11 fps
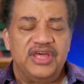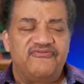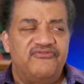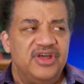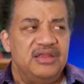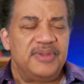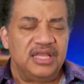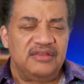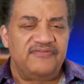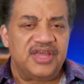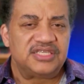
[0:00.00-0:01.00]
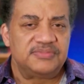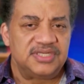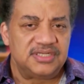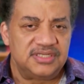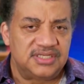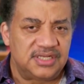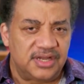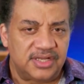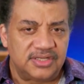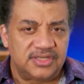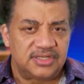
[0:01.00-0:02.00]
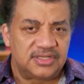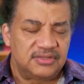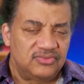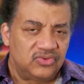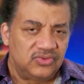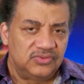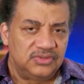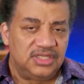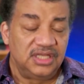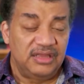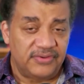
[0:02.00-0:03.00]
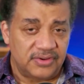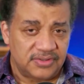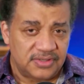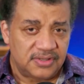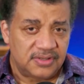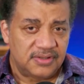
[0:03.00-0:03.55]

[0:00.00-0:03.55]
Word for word: that fundamental investments in science delivers.